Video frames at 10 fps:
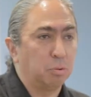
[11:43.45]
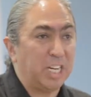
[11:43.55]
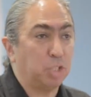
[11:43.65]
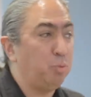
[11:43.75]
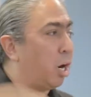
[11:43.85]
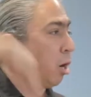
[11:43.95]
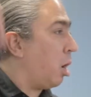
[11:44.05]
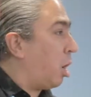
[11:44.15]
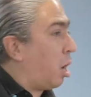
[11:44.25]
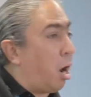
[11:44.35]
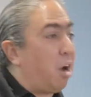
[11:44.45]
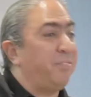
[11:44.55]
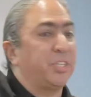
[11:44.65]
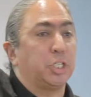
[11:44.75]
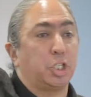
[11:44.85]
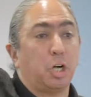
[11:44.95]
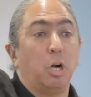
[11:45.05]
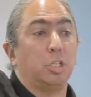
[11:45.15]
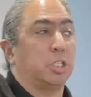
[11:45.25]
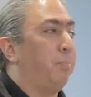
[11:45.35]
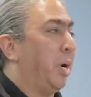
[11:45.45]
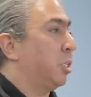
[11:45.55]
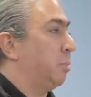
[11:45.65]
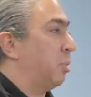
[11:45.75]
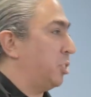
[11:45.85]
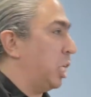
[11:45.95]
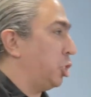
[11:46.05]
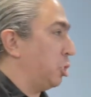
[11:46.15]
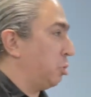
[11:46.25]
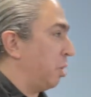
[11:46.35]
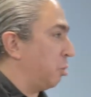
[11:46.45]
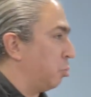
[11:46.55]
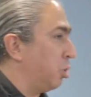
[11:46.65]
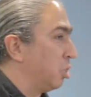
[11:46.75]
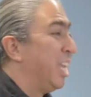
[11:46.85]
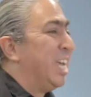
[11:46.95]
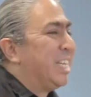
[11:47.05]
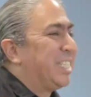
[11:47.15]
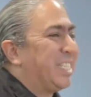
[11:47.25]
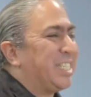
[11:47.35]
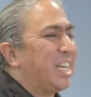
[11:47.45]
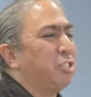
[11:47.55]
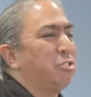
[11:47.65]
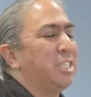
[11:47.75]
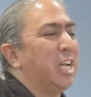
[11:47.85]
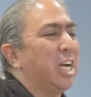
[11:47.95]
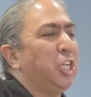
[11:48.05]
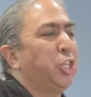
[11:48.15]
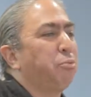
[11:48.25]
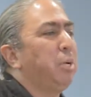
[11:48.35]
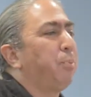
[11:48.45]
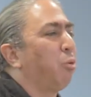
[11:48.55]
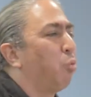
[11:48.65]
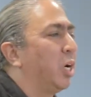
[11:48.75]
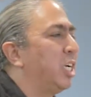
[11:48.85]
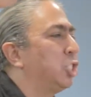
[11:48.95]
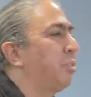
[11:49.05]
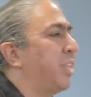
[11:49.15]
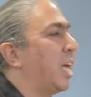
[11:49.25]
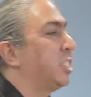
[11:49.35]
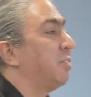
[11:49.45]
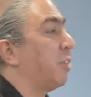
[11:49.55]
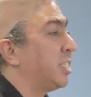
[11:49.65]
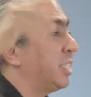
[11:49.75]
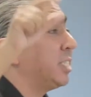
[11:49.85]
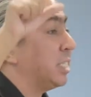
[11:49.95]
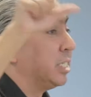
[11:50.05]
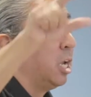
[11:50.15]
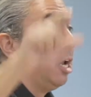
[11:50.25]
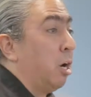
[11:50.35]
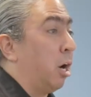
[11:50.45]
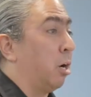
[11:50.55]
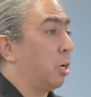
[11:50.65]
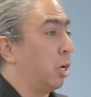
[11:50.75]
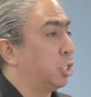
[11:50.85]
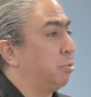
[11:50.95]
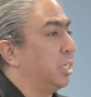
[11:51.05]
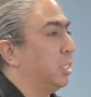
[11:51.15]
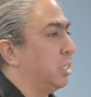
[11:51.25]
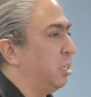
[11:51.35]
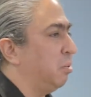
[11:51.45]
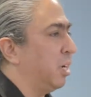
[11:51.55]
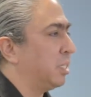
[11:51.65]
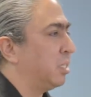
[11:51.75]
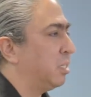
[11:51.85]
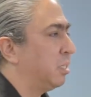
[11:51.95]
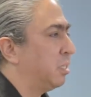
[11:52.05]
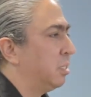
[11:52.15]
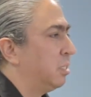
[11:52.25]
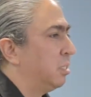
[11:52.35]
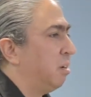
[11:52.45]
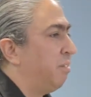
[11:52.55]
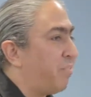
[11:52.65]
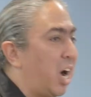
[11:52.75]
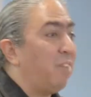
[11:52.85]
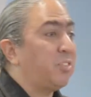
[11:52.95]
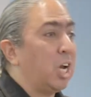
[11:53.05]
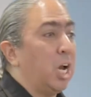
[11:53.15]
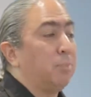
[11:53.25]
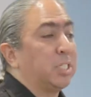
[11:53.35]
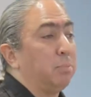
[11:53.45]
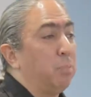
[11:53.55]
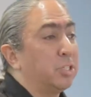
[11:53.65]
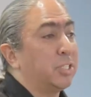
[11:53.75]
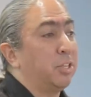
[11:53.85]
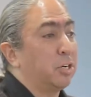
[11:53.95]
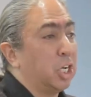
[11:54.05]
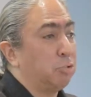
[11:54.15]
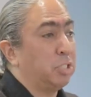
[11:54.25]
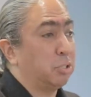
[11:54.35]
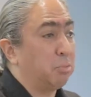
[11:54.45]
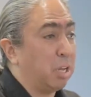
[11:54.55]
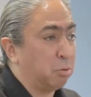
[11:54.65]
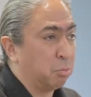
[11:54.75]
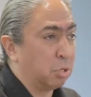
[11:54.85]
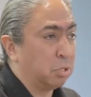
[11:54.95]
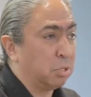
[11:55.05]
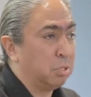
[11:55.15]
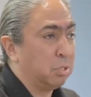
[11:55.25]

rates, we are off the charts compared to most nations around the world. 693 per 100,000 of our citizens are incarcerated in the US. 5 times in most other countries around the world.